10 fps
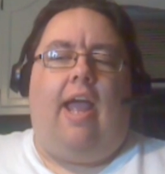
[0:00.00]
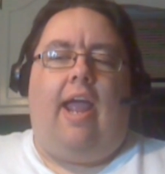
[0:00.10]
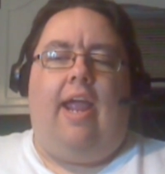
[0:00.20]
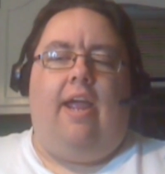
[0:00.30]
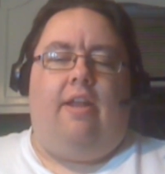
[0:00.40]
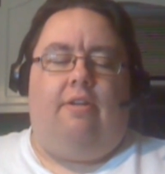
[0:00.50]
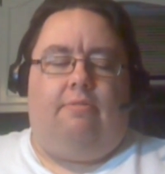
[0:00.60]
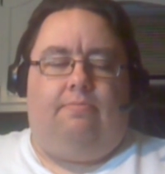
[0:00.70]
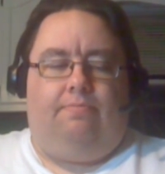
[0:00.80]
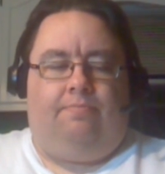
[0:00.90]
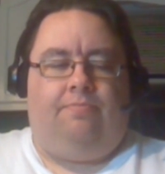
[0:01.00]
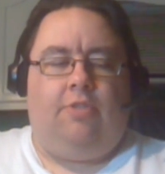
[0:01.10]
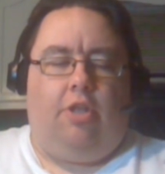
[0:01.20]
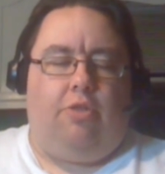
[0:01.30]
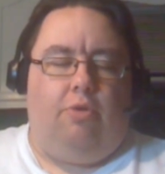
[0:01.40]
and
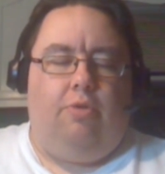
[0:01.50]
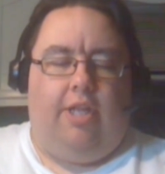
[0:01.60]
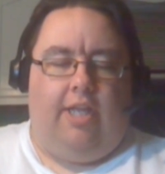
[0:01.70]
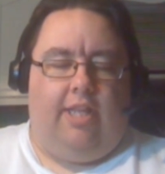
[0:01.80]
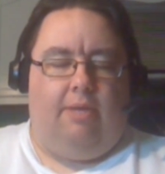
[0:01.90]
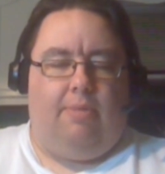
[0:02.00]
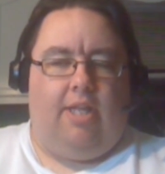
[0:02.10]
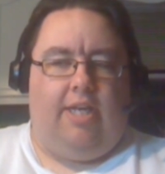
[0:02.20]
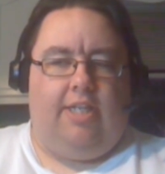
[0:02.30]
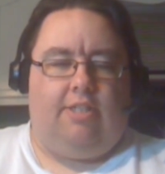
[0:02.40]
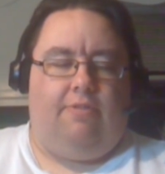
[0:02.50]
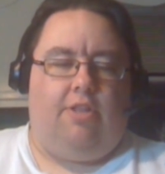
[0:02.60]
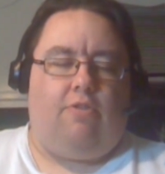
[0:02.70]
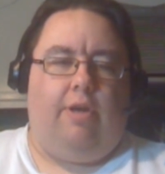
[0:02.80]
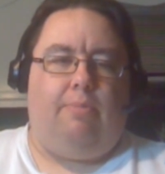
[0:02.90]
through the abilities of
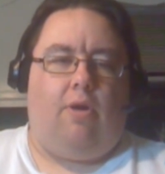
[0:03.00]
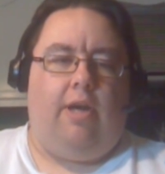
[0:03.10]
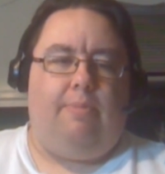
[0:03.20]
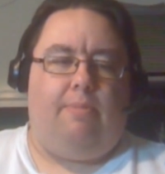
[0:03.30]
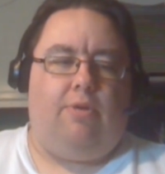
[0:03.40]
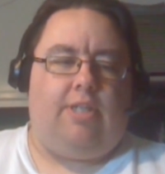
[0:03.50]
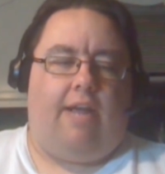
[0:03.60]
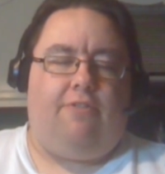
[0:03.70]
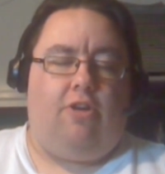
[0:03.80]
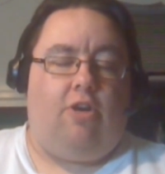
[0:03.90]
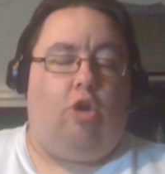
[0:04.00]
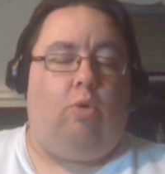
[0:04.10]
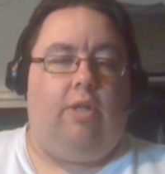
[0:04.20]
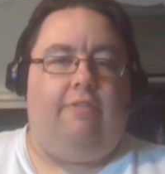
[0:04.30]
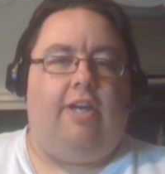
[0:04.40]
the three party members, after a
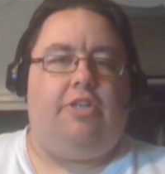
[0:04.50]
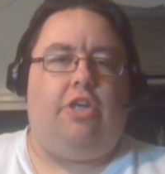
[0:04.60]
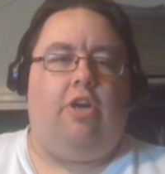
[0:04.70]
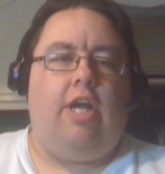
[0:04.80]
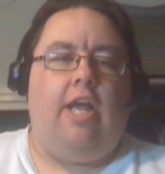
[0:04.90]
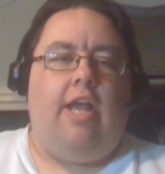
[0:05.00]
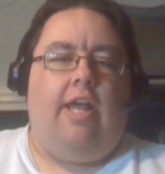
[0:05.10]
whole adventure,